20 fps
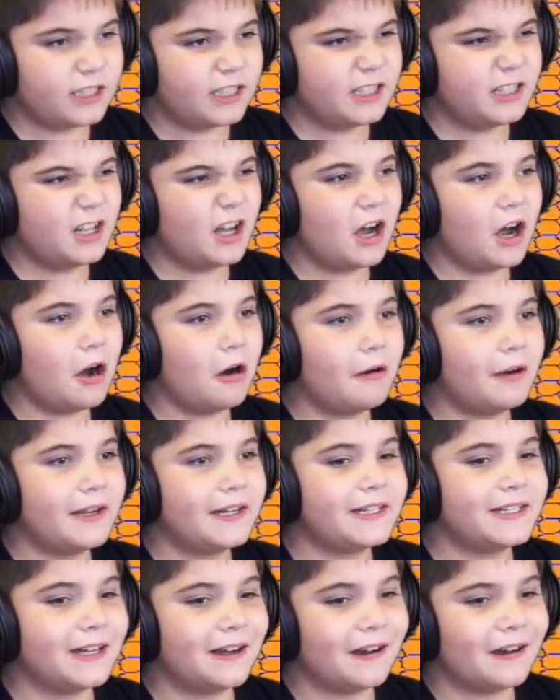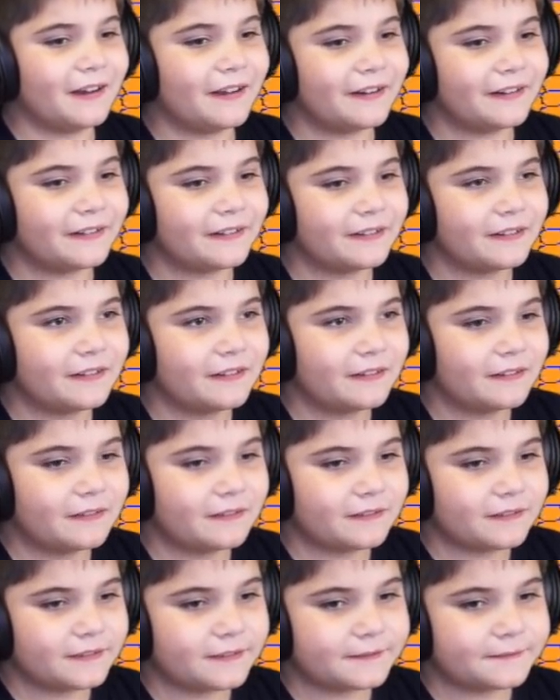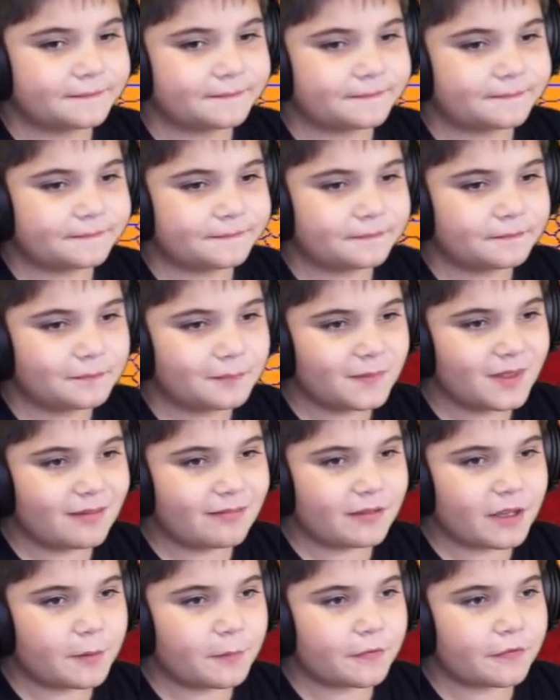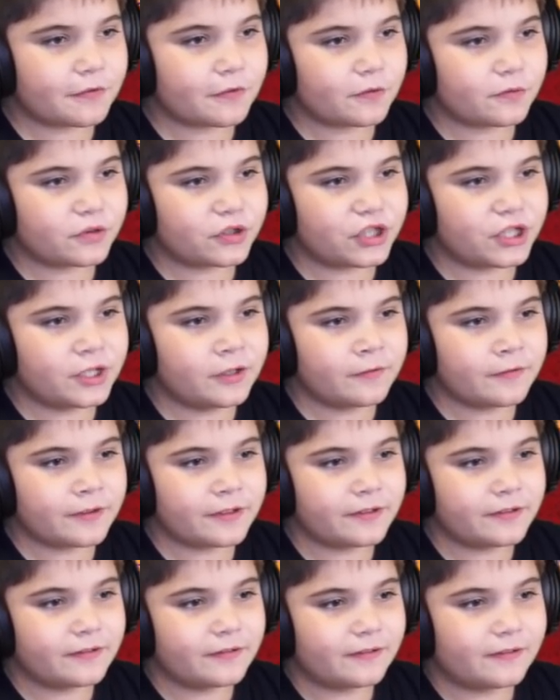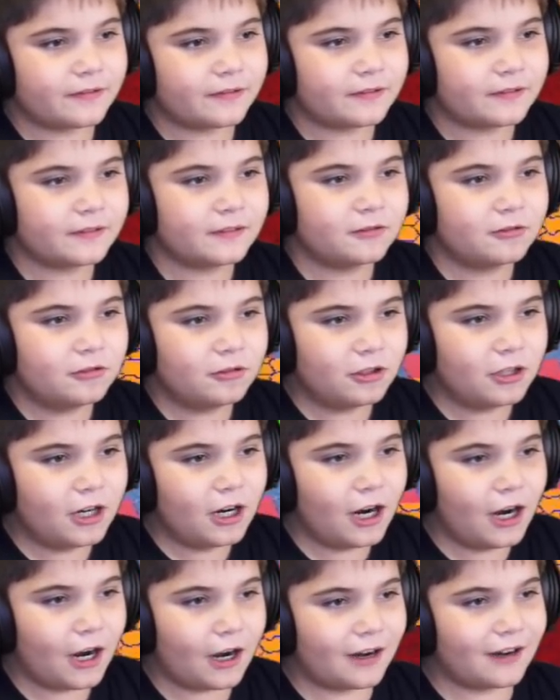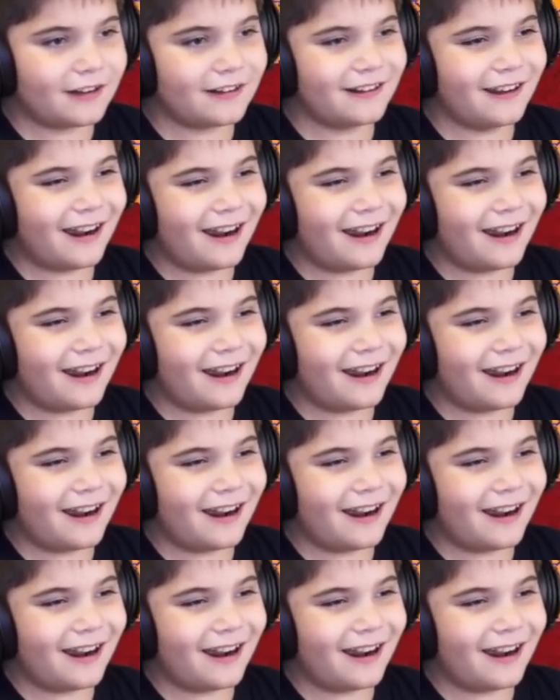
No, I died. This game is so cheesy. Ah.